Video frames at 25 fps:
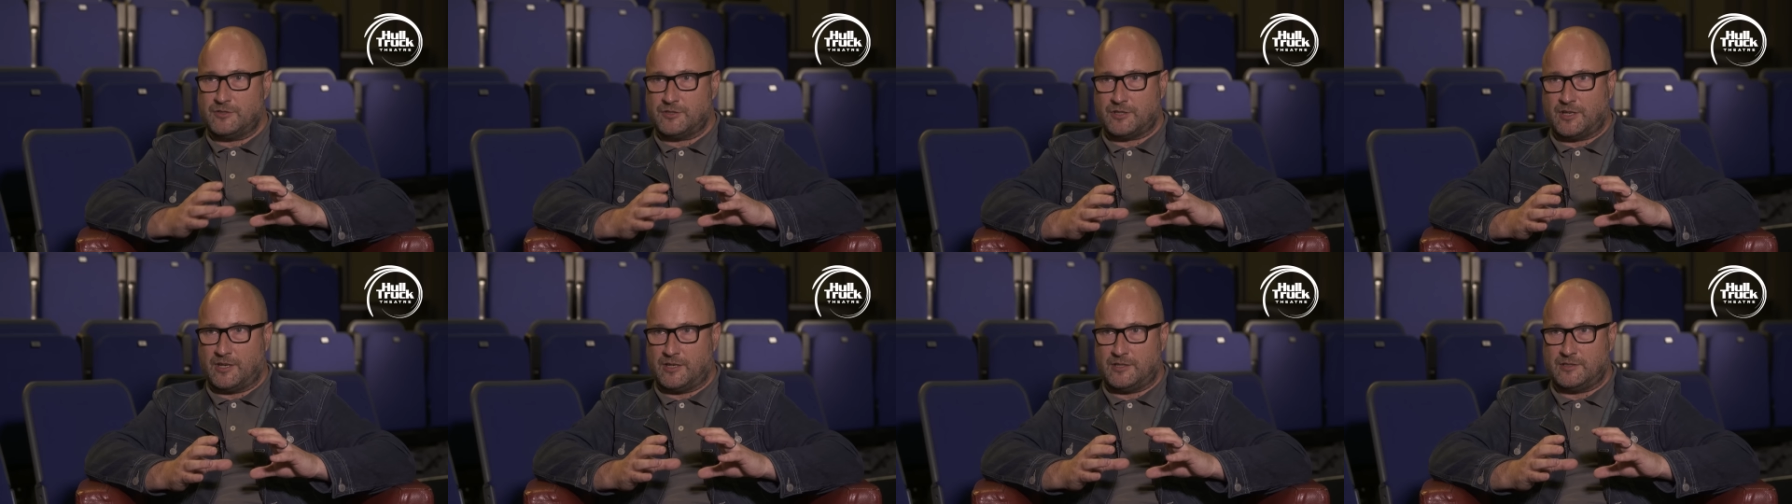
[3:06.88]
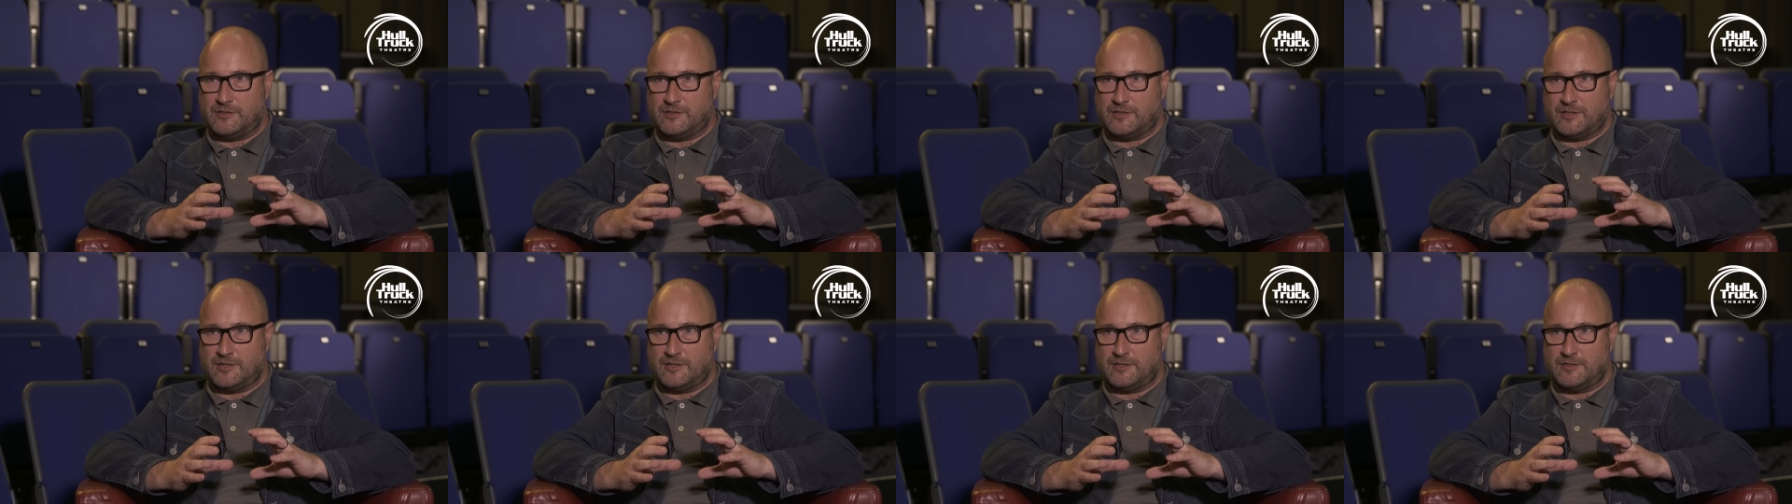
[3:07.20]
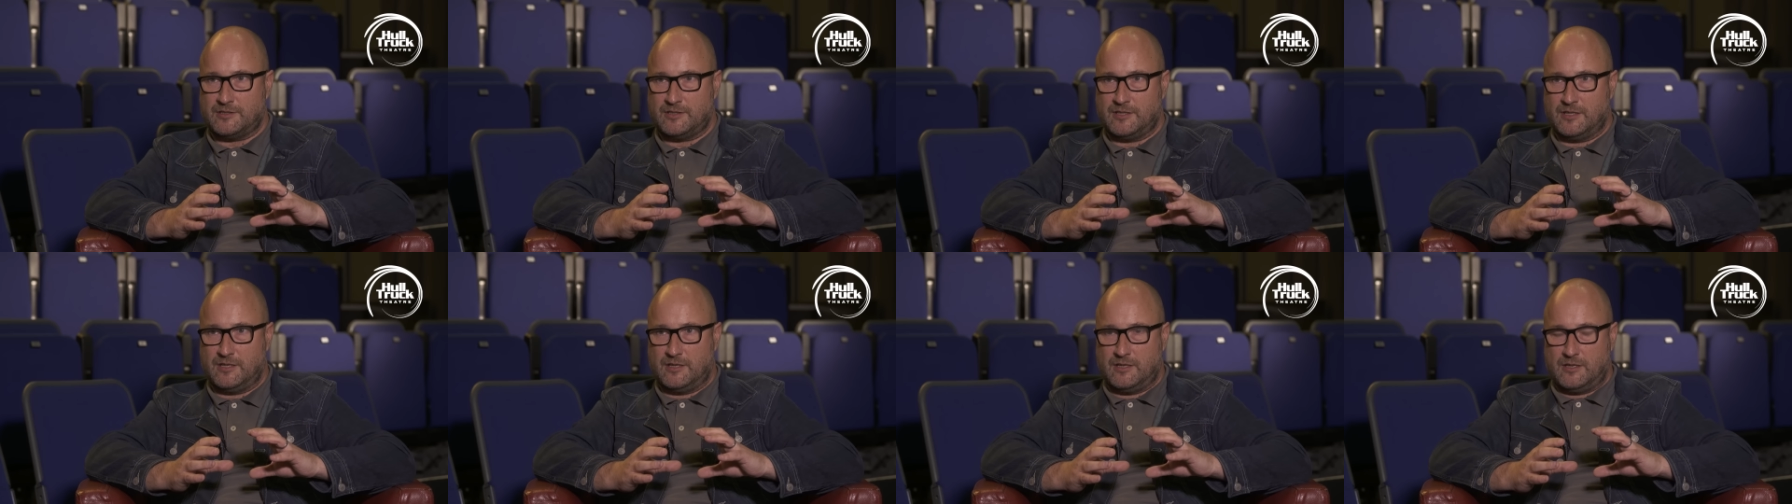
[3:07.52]

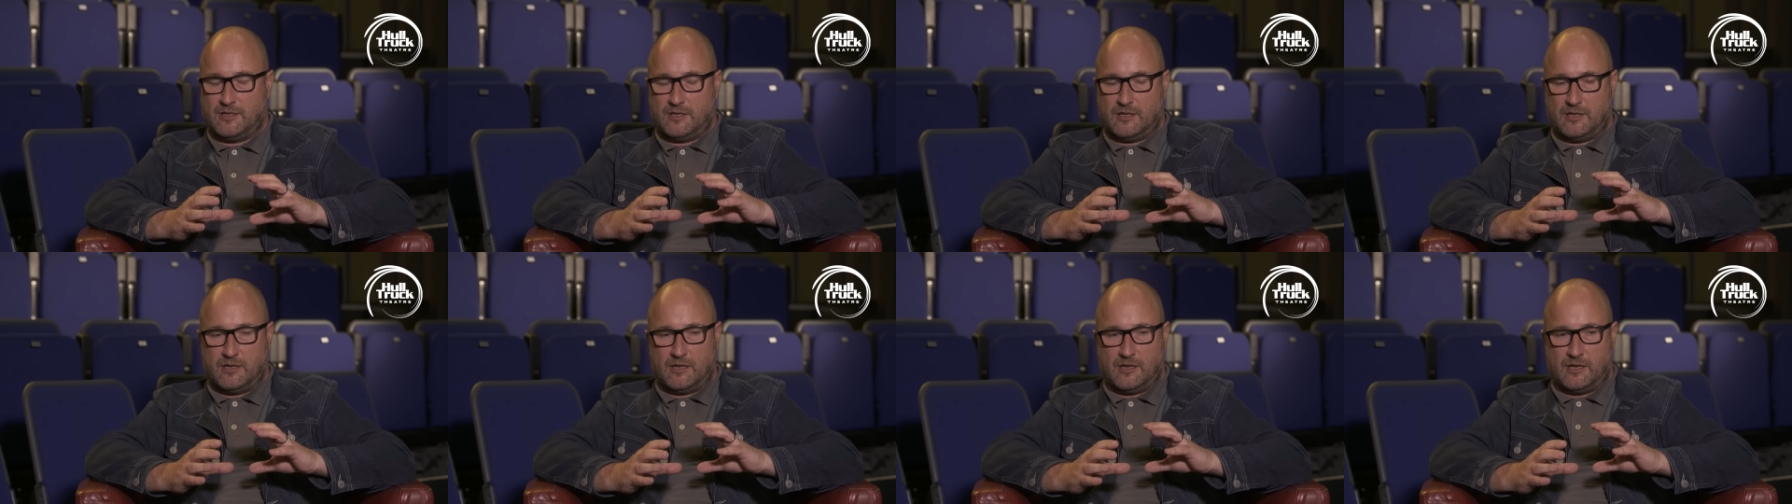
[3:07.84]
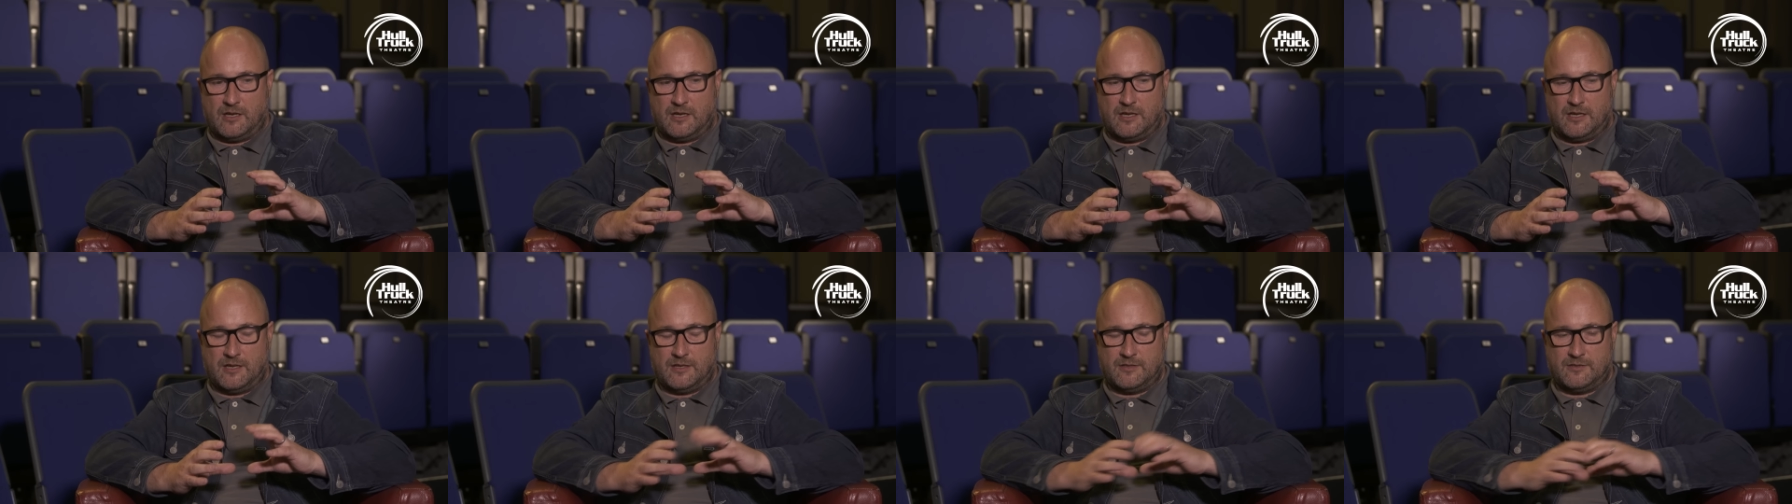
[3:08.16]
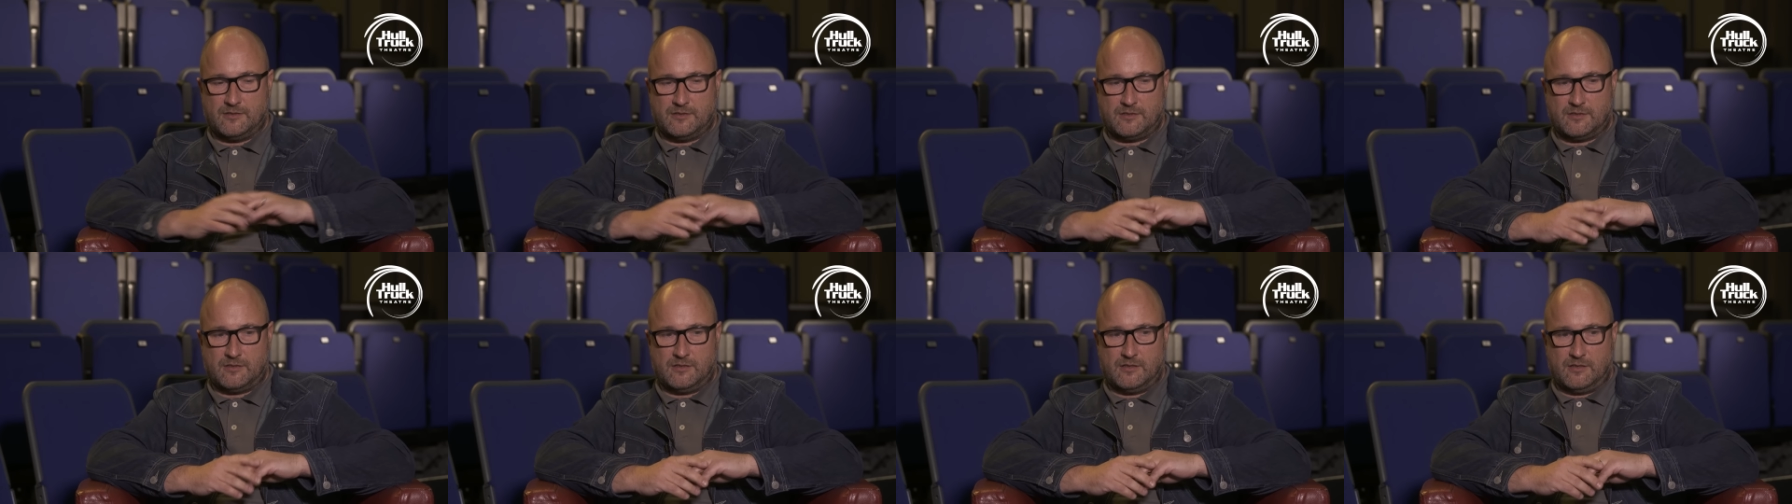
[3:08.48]
changes,
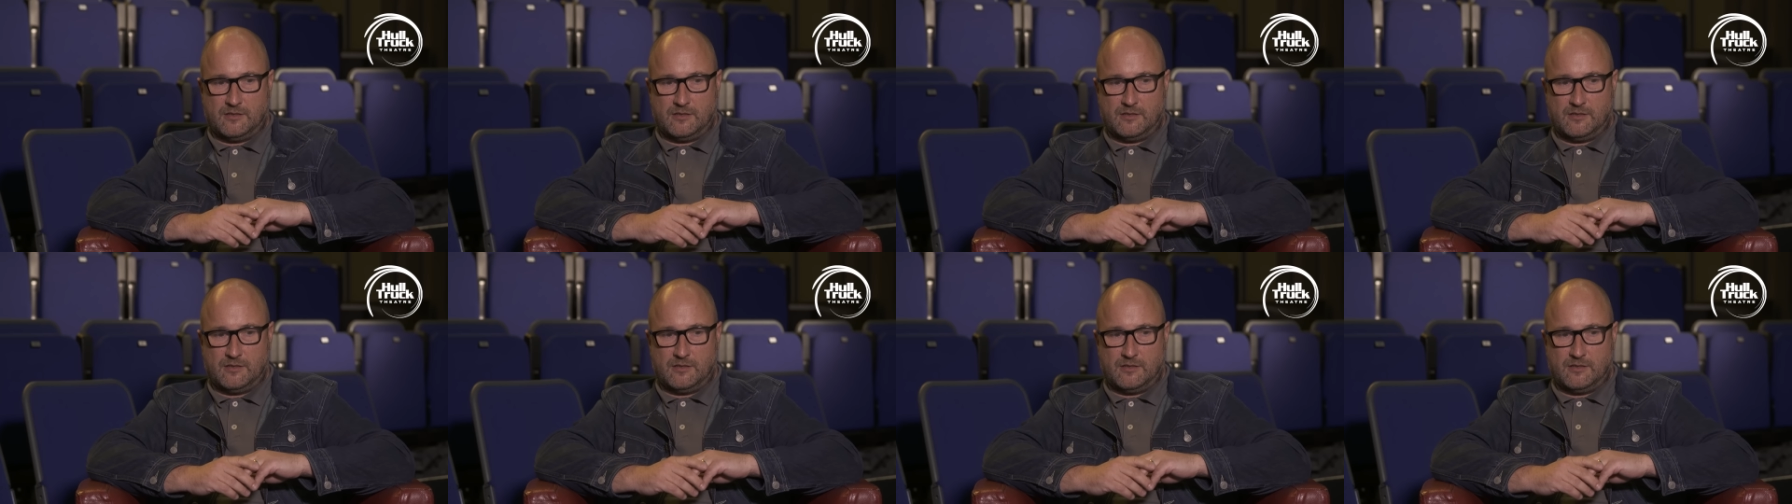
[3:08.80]
and